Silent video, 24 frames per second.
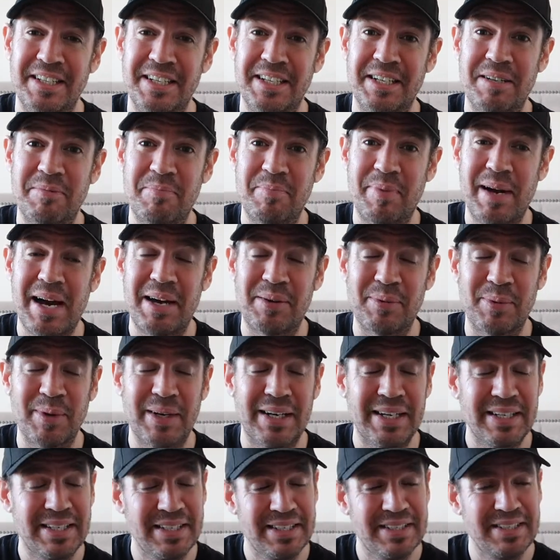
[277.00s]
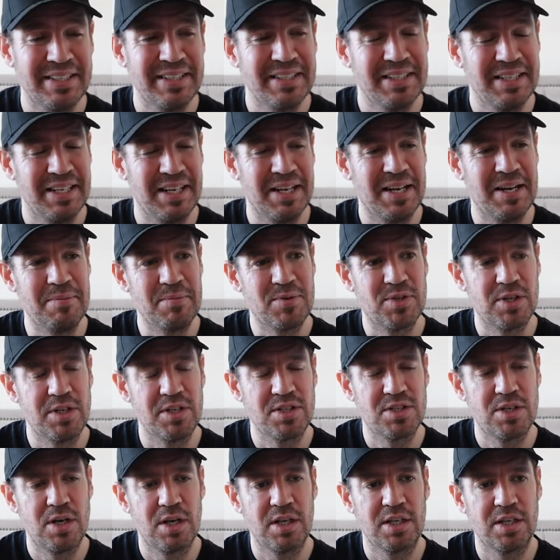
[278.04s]
in a bad way. So
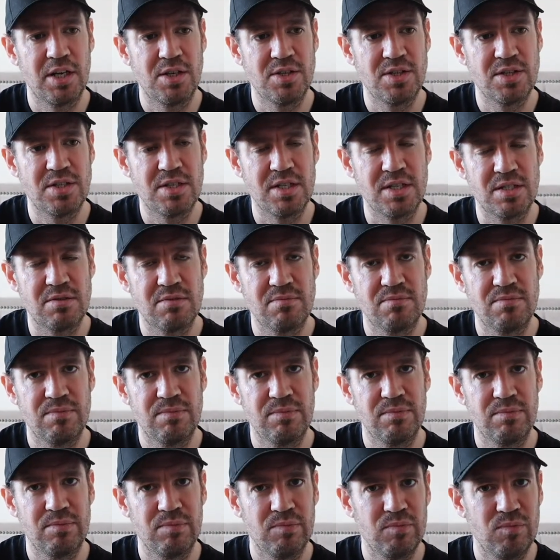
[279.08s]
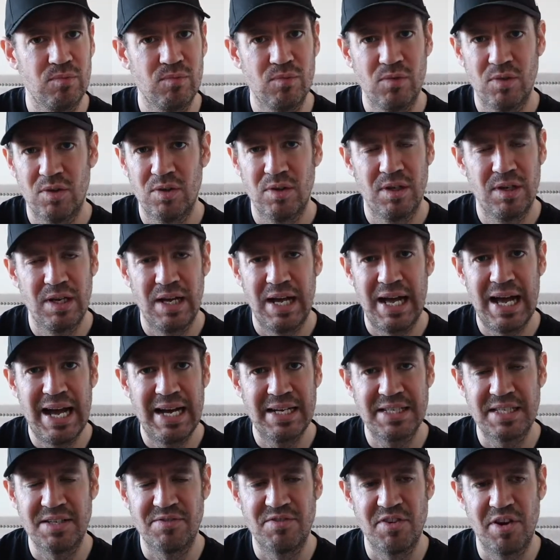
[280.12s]
the sarcoidosis is
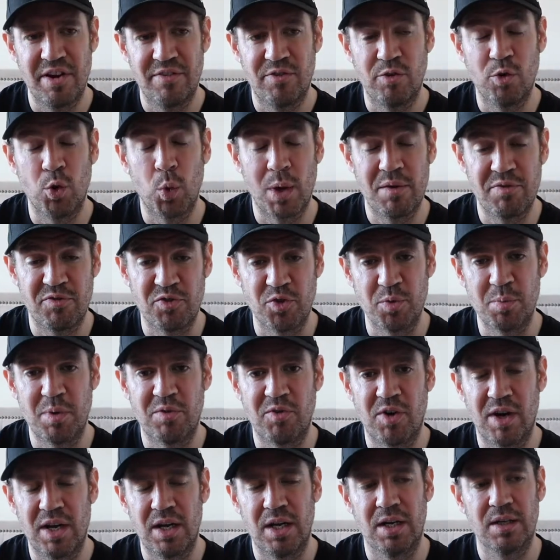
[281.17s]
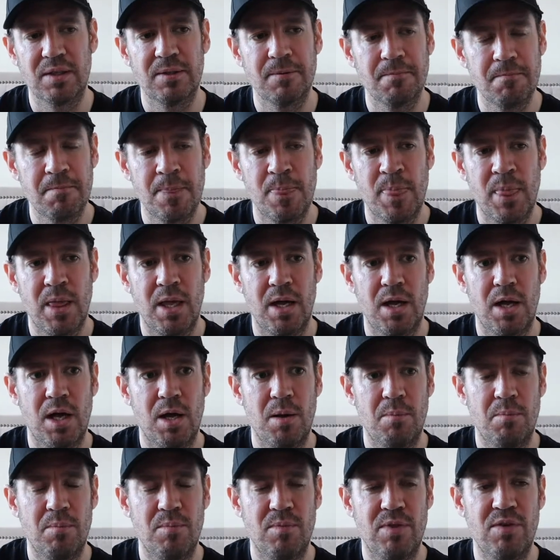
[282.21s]
active enough all the way through my right lung.
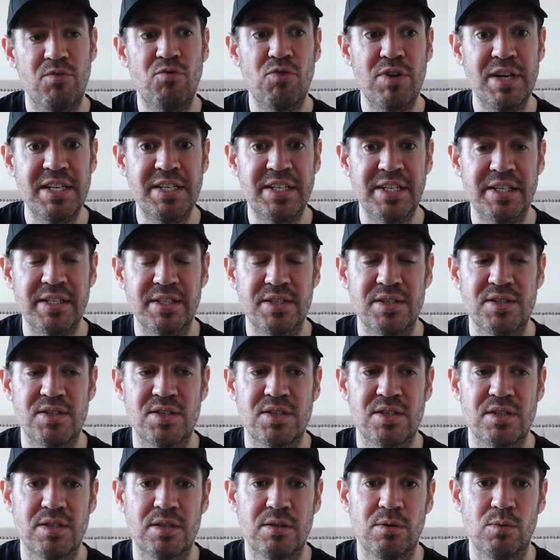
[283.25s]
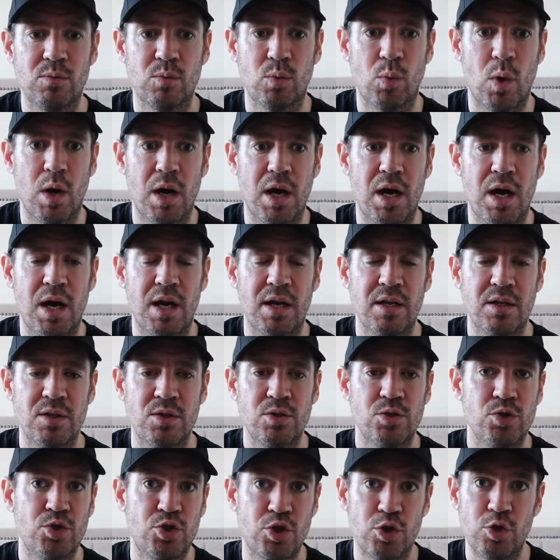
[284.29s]
The readings were
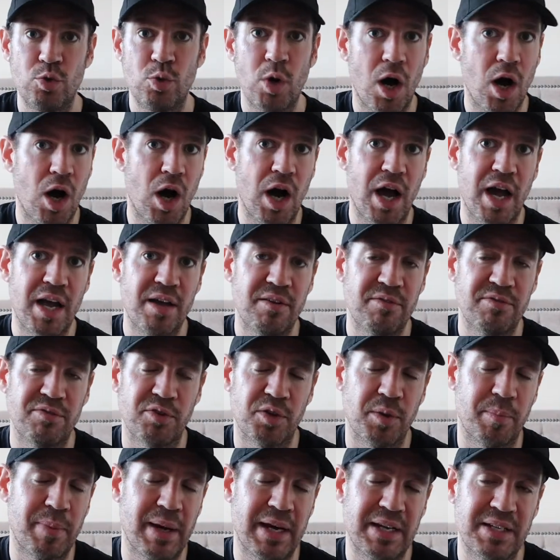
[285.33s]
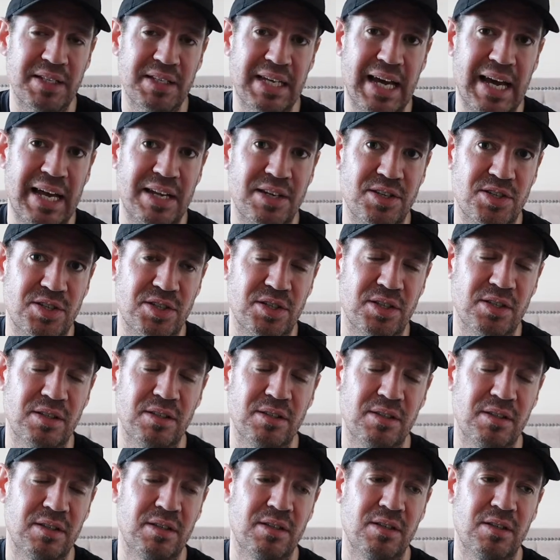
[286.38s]
too high for the PET scan to
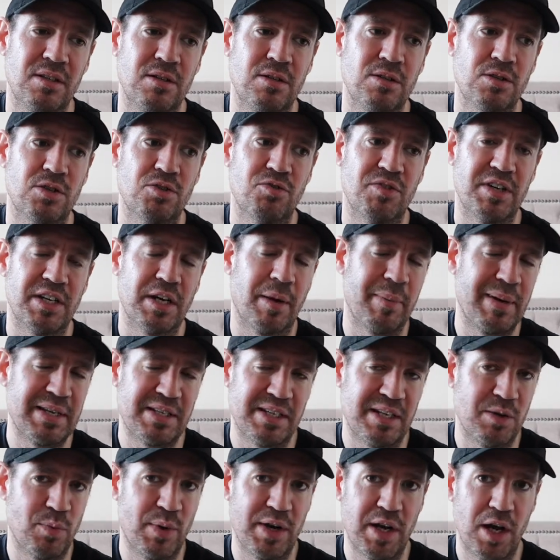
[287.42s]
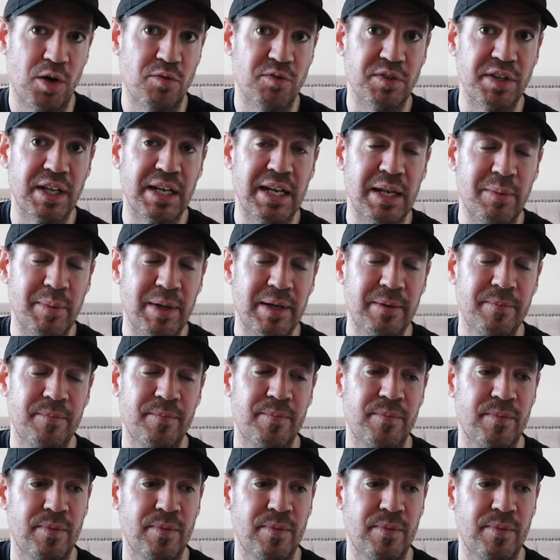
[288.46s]
read. I basically went over the limit.